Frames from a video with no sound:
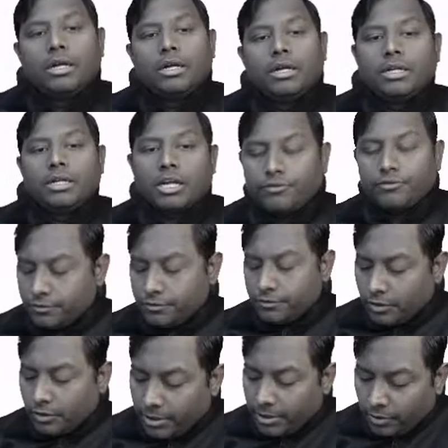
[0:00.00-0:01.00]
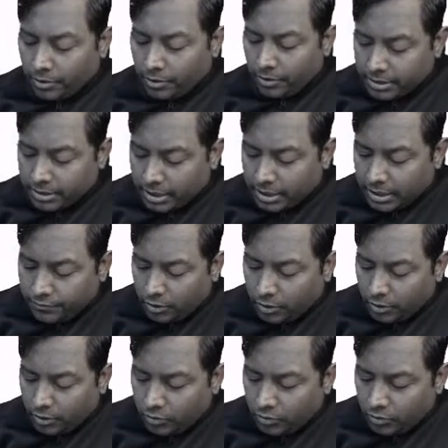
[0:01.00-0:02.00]
Drug of choice for rheumatoid arthritis, we
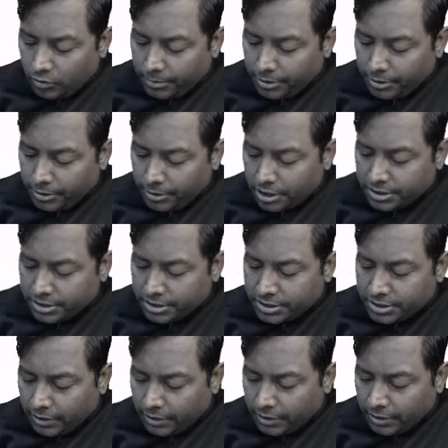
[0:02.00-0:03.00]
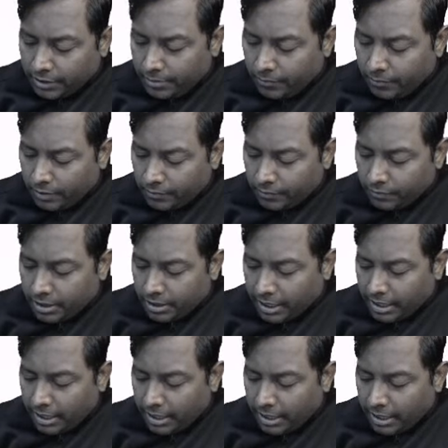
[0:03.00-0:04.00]
all know methotrexate, that will be one of the
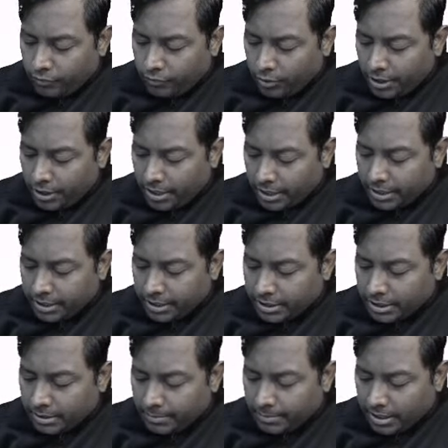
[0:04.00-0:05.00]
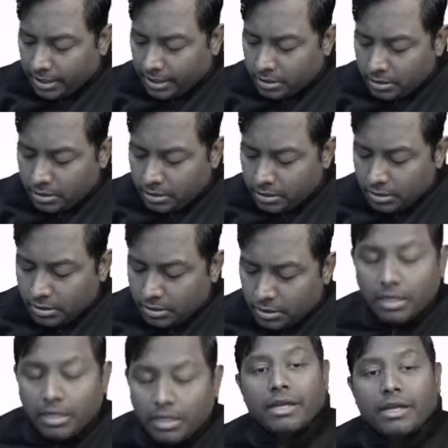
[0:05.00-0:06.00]
dihydrofolate reductase inhibitor.
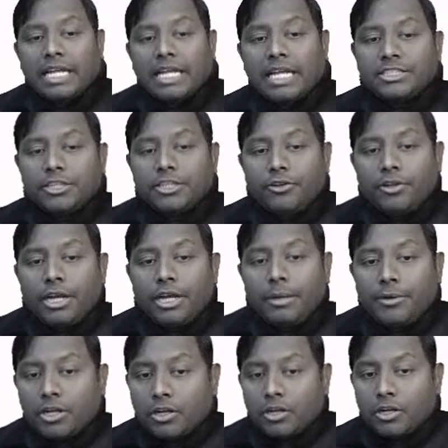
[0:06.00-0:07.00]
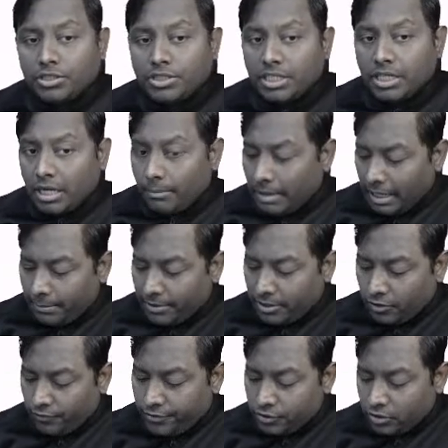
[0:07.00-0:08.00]
Calcineurin inhibitor causing gum hypertrophy.